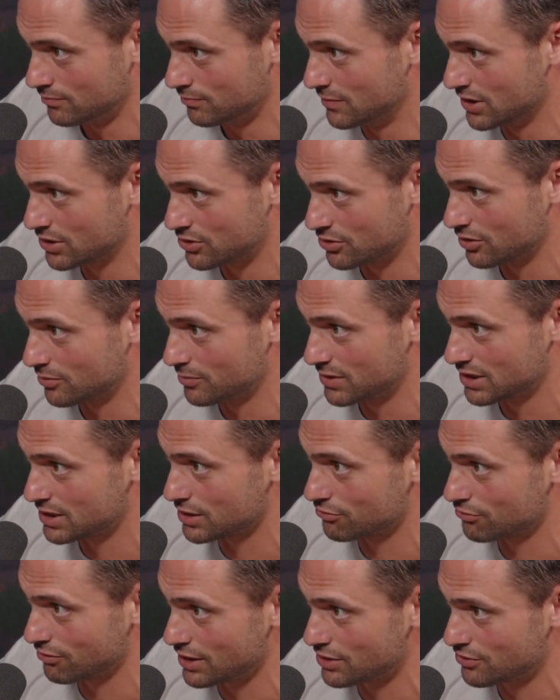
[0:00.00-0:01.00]
Mr. or
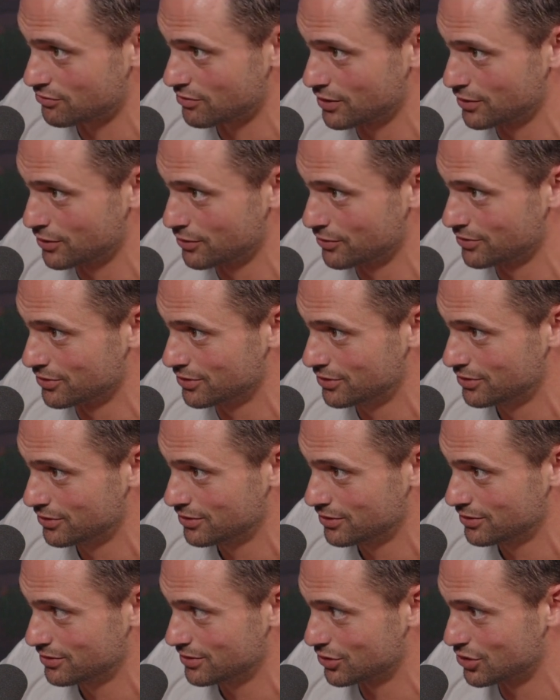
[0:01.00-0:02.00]
Mrs. restaurant owner,
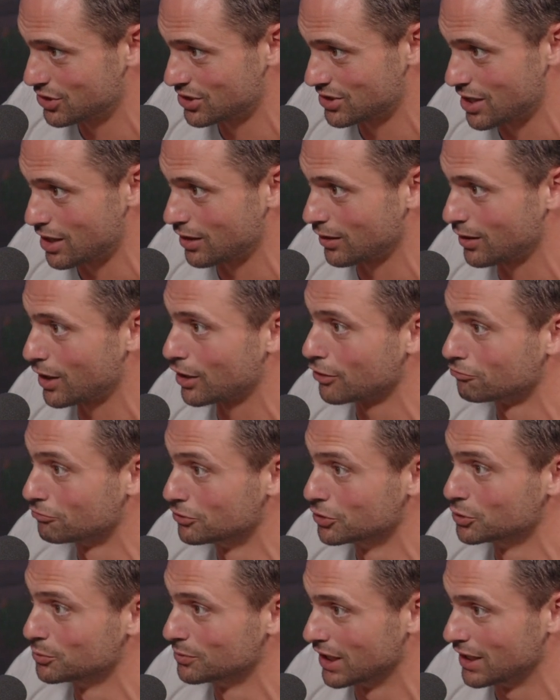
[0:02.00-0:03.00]
there's just not a lot of
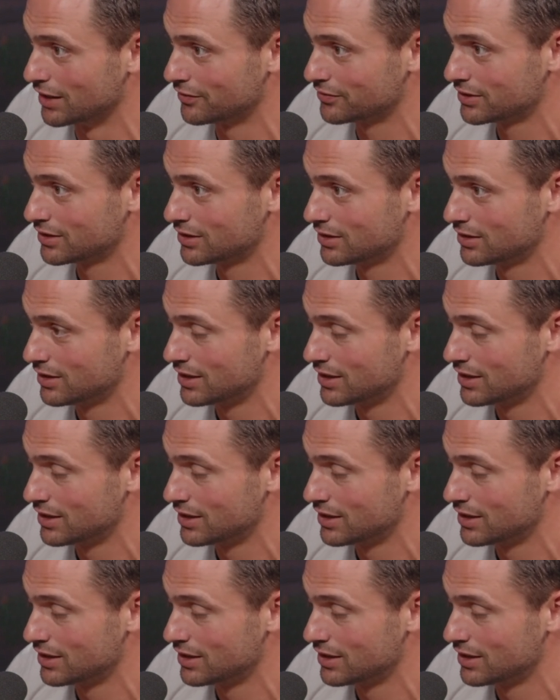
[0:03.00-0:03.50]
room left.